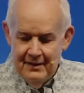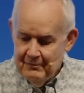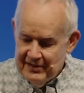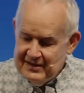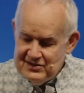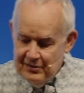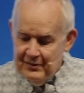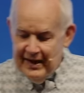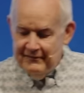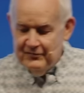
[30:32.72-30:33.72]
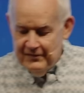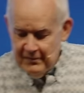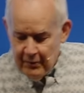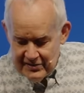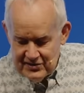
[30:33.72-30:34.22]
But they still want to have review
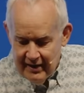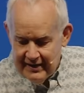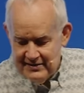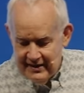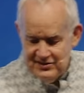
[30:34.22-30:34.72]
boards, architects,